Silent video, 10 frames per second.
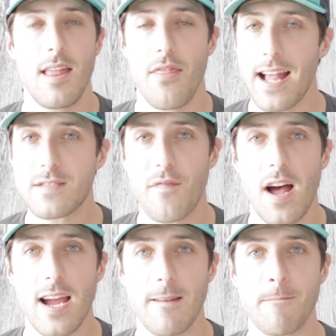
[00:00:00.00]
That's
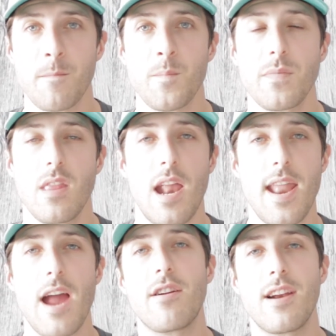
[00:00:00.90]
fine. And
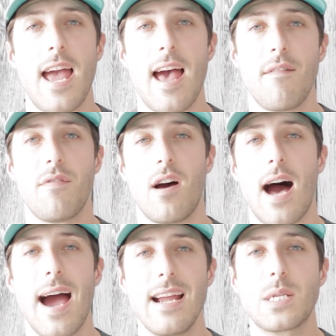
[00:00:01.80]
now you're going to have the
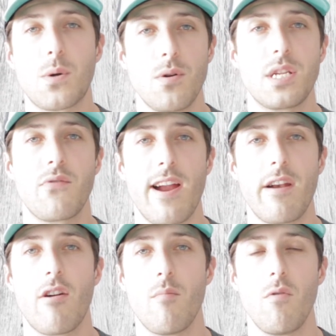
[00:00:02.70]
highest grossing
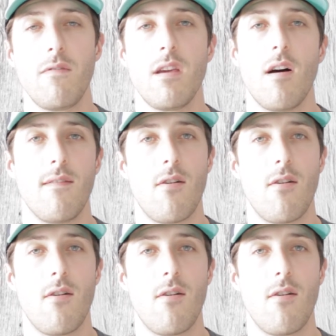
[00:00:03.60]
rated R movie of